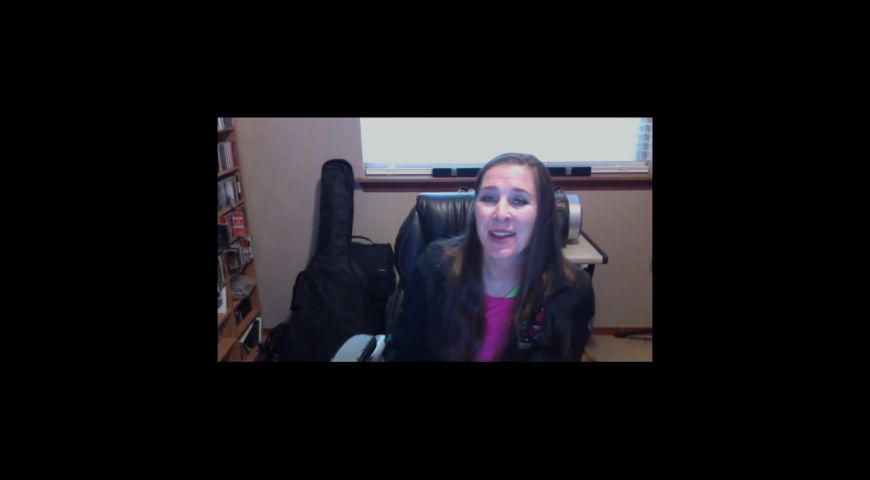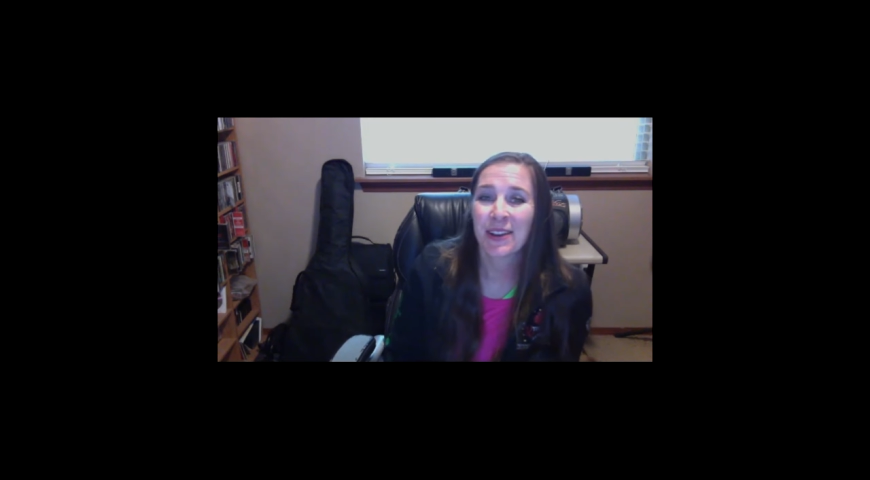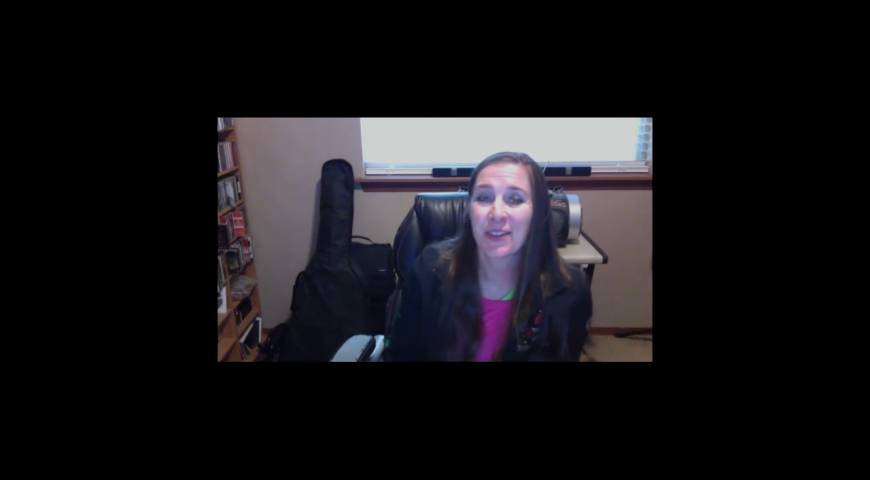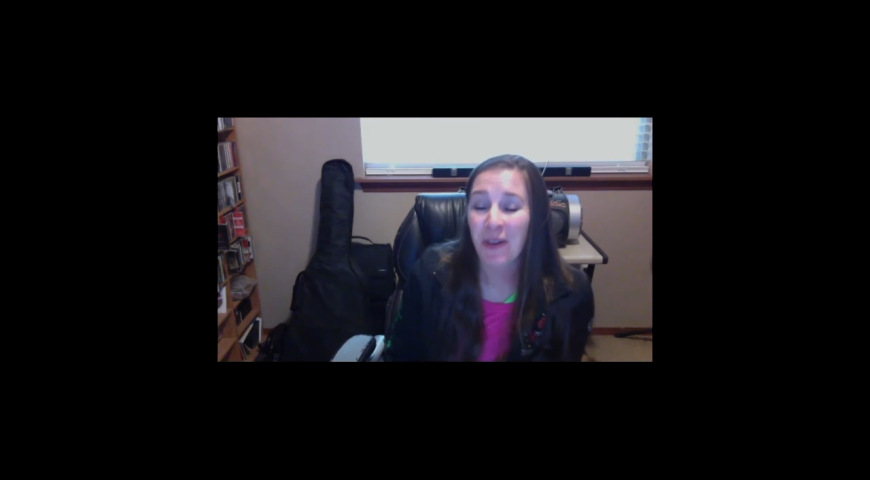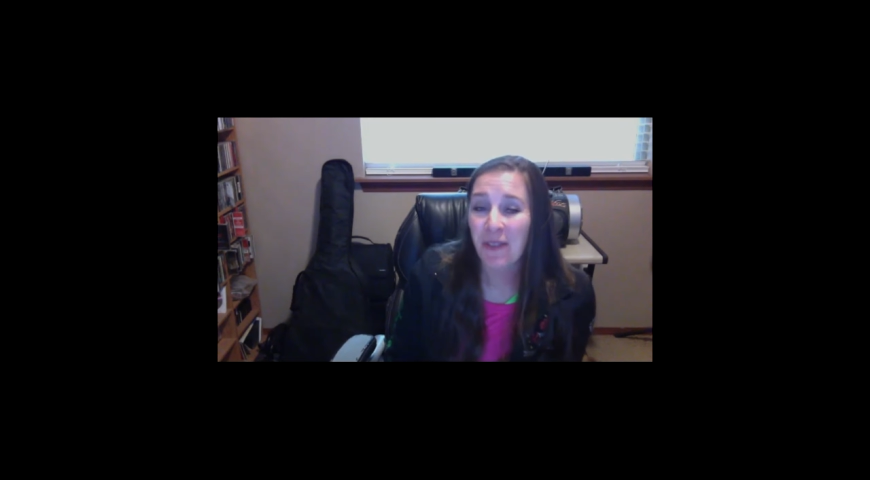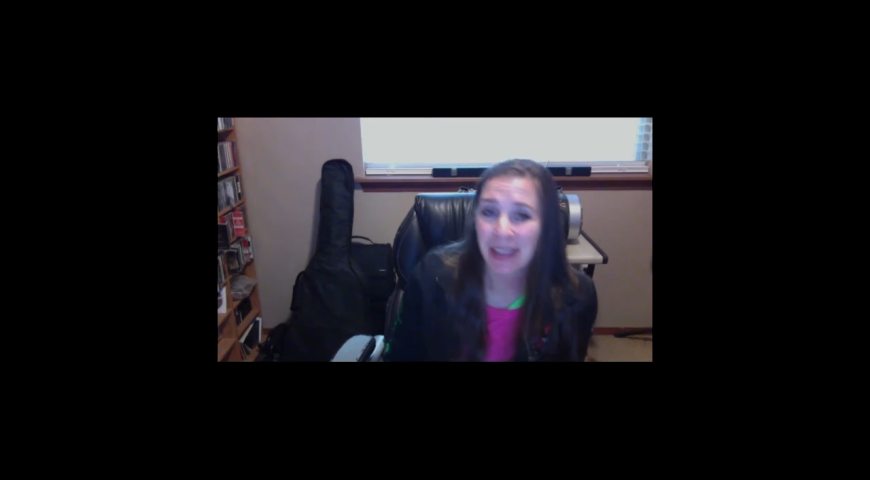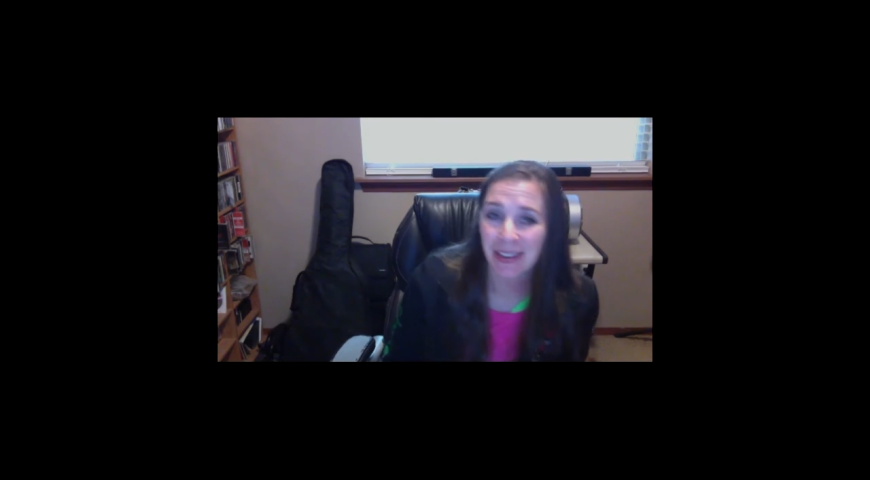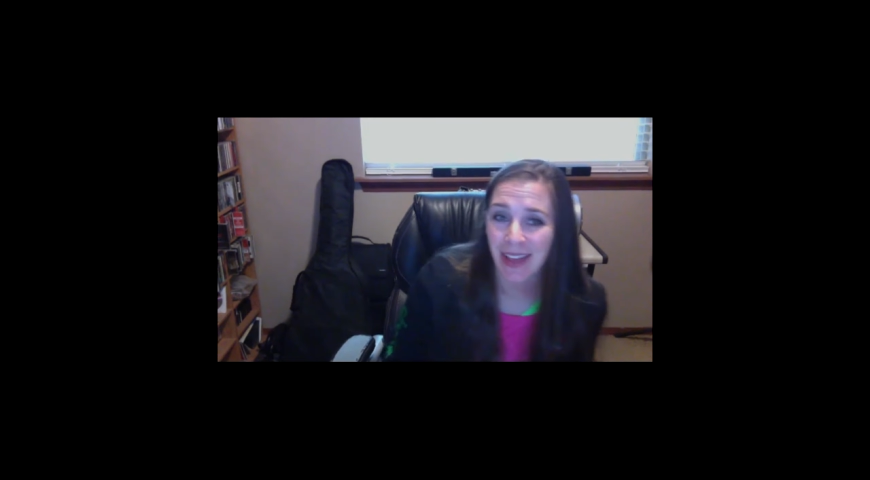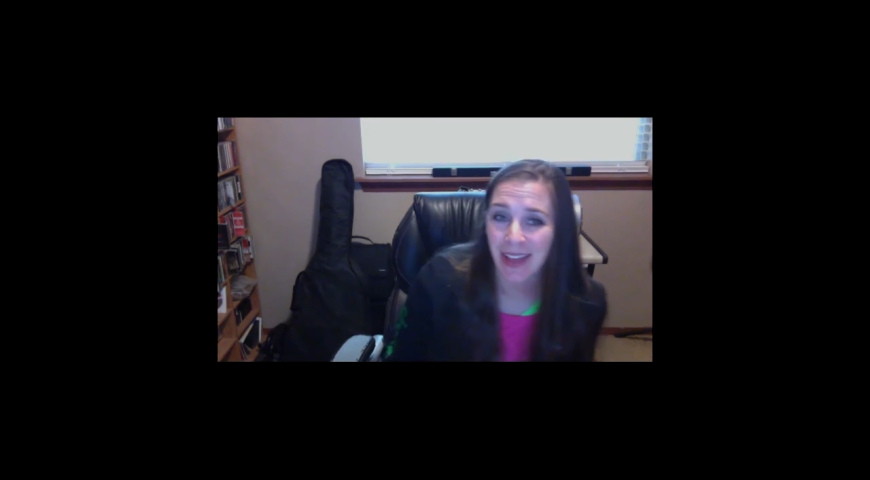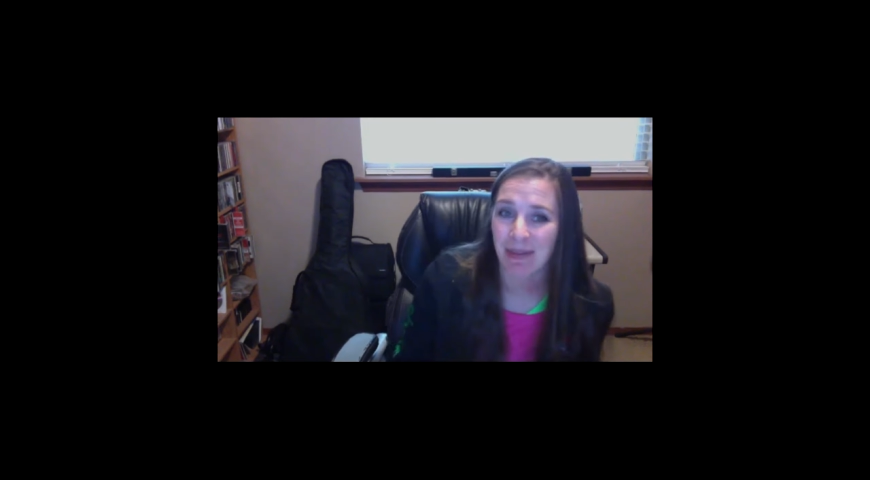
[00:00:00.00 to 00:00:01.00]
growing
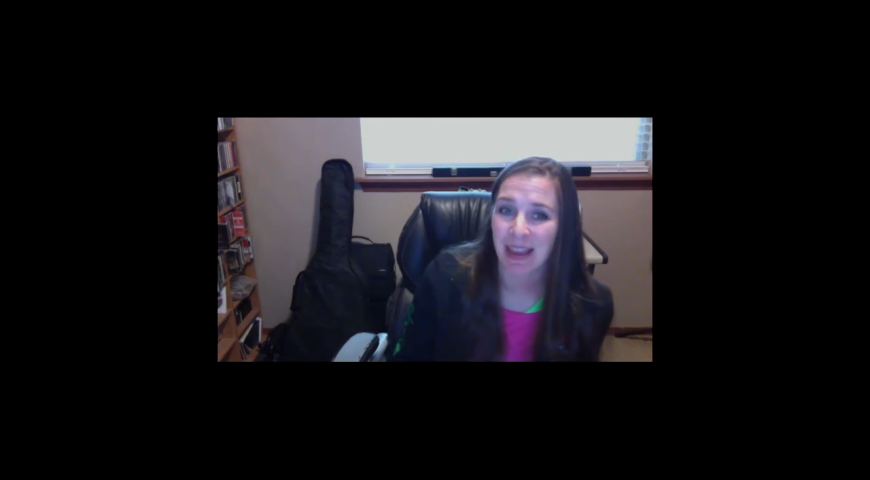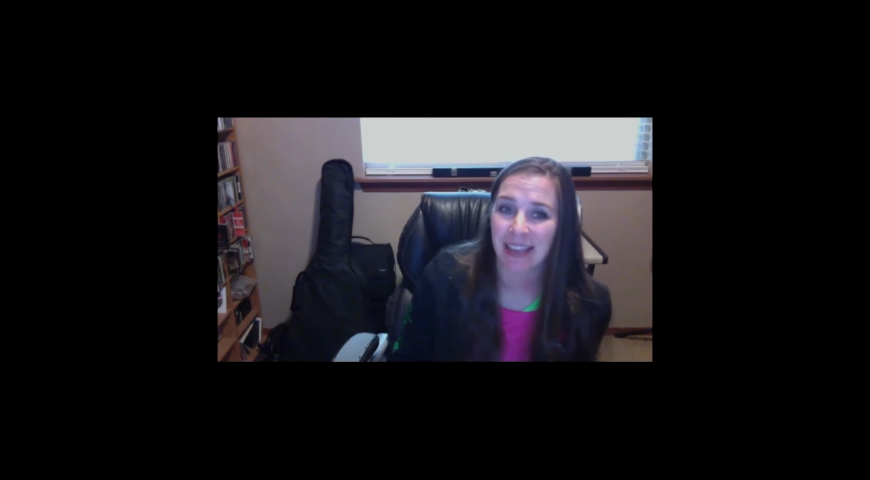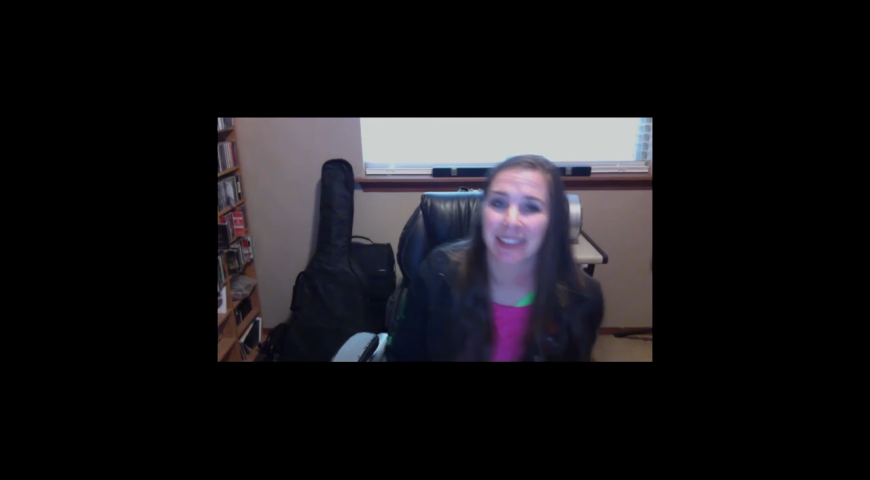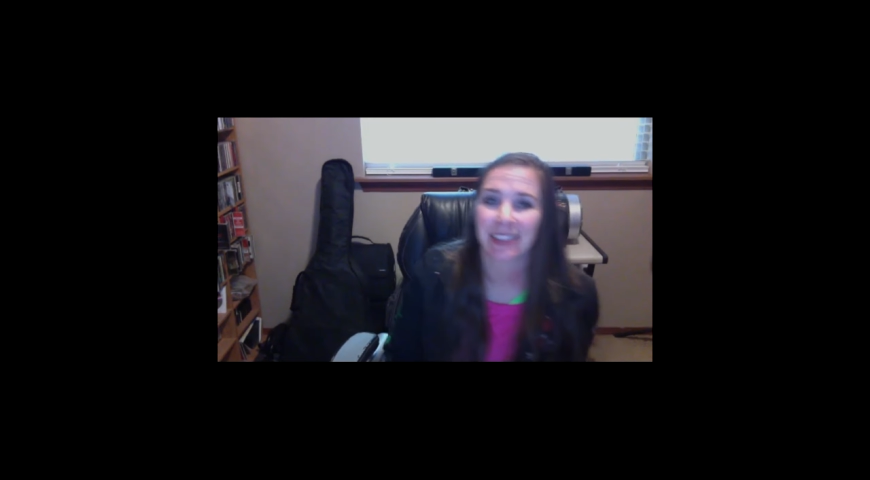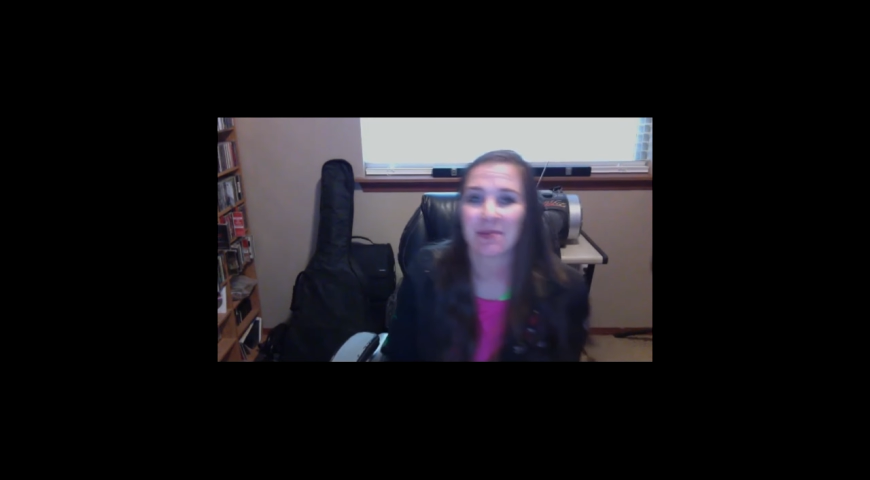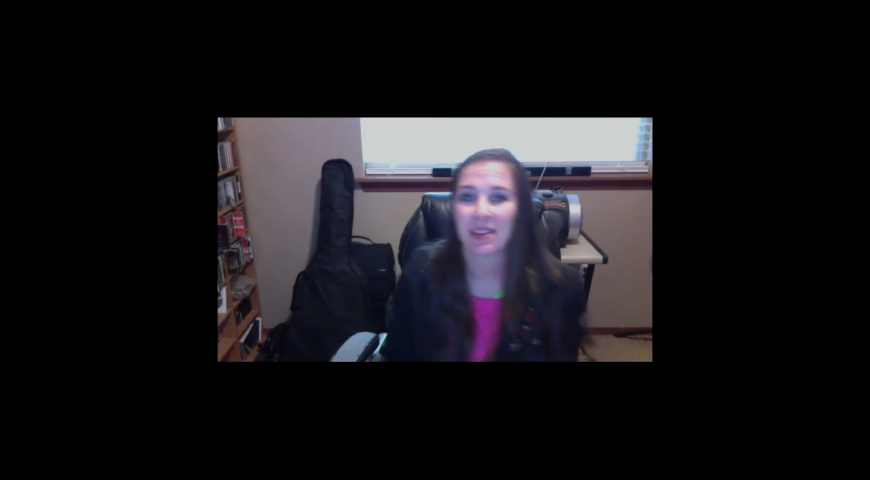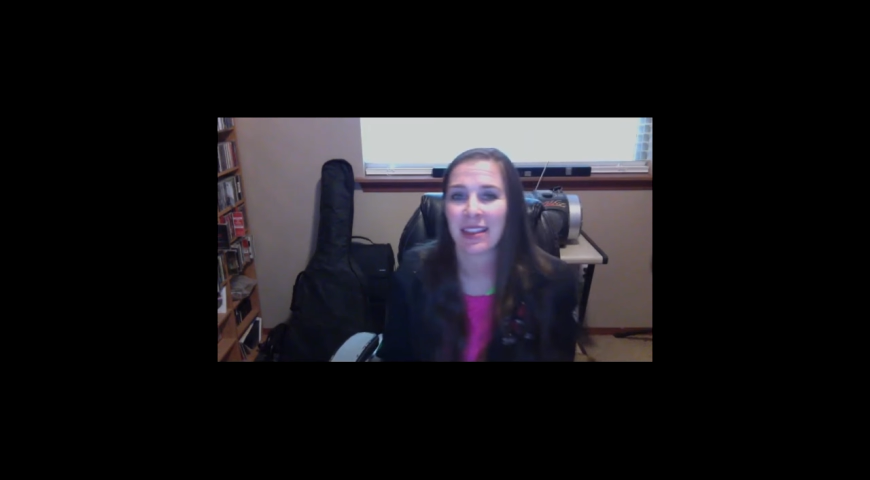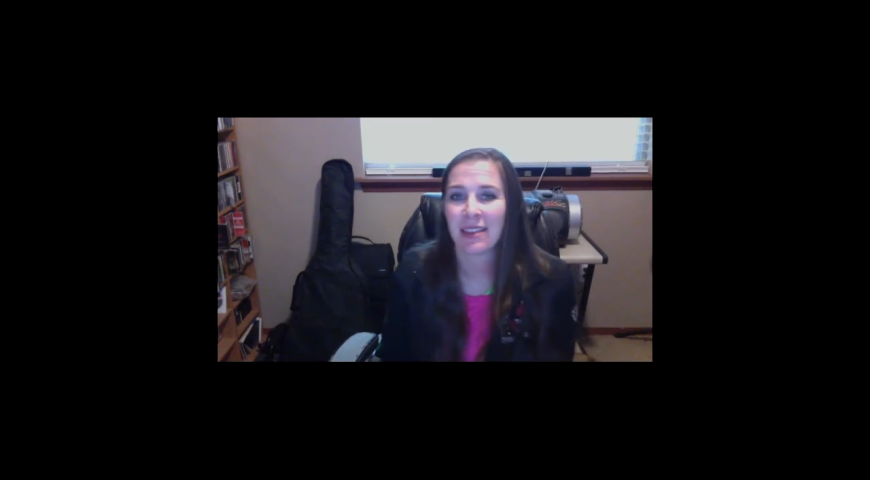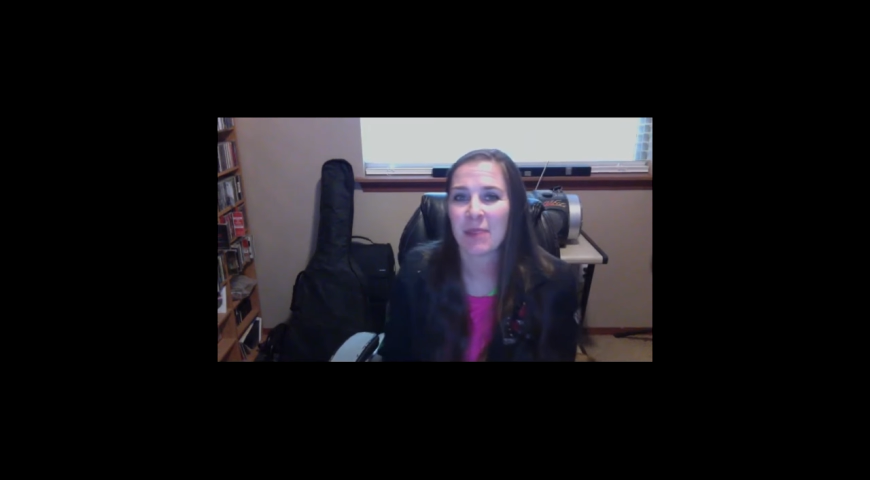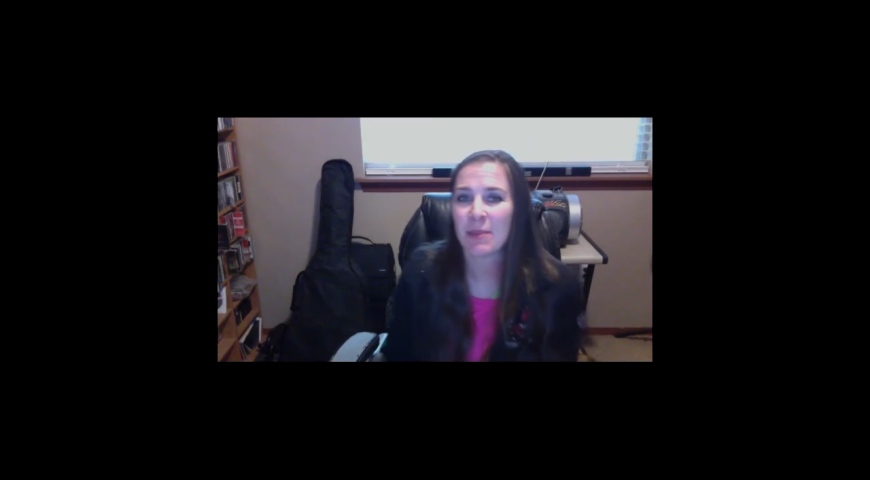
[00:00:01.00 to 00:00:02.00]
your like page is something
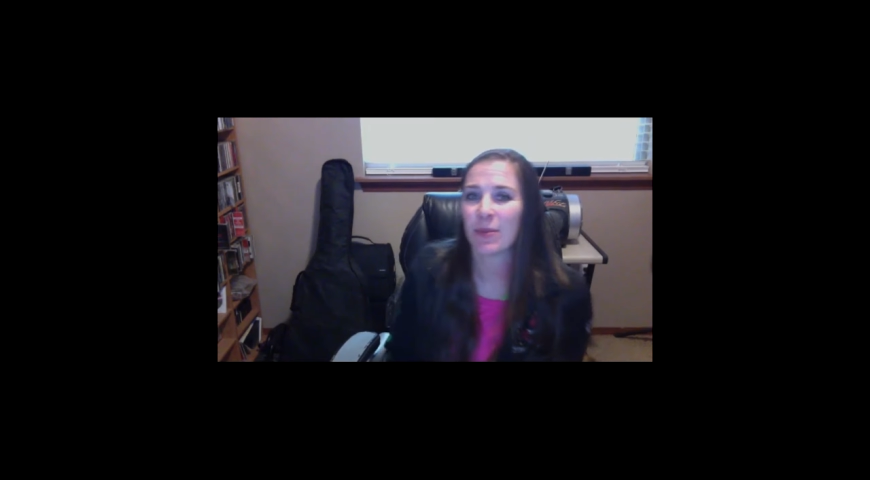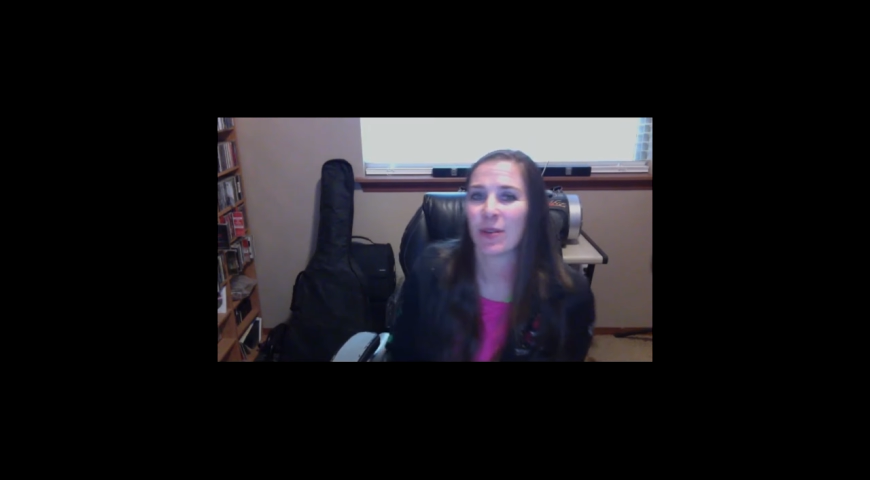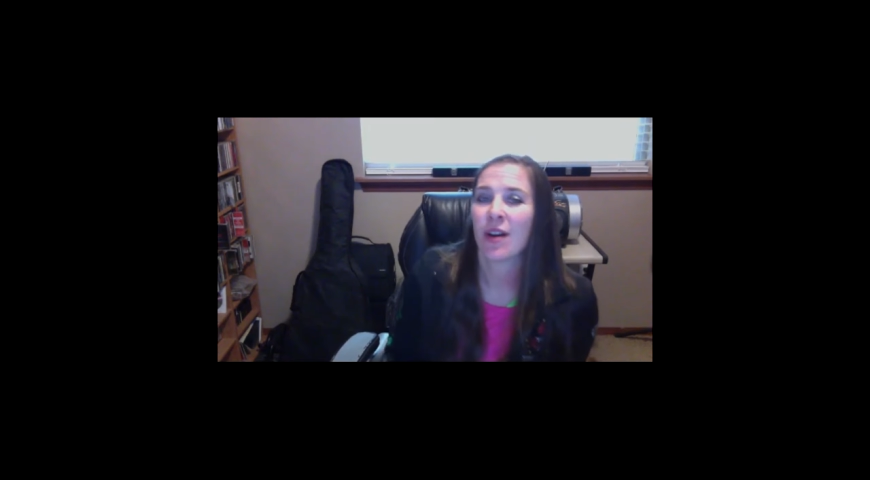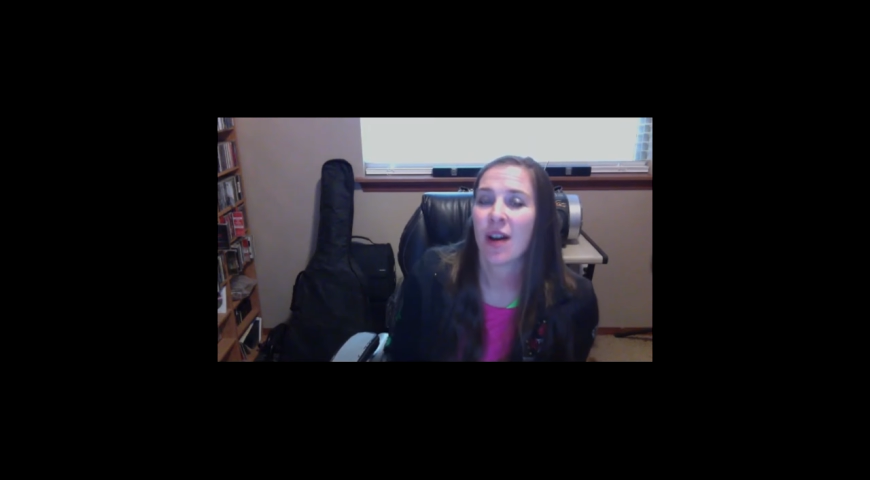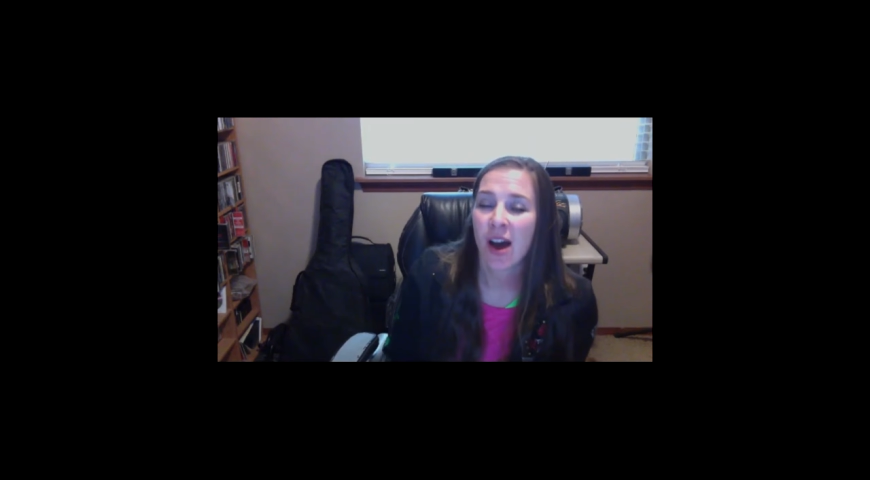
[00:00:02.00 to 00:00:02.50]
that people